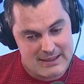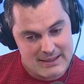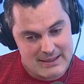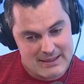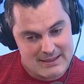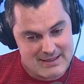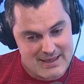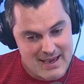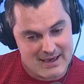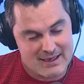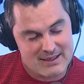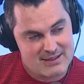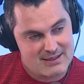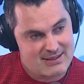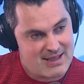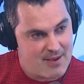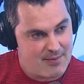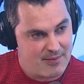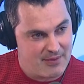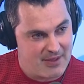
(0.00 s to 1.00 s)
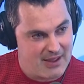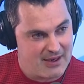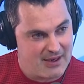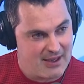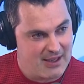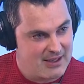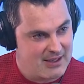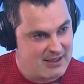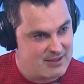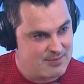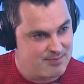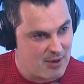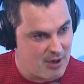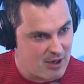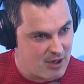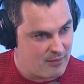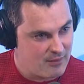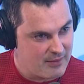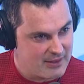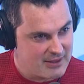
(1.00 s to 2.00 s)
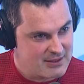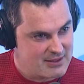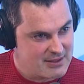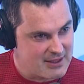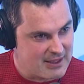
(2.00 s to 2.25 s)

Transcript: Second step then is borrowings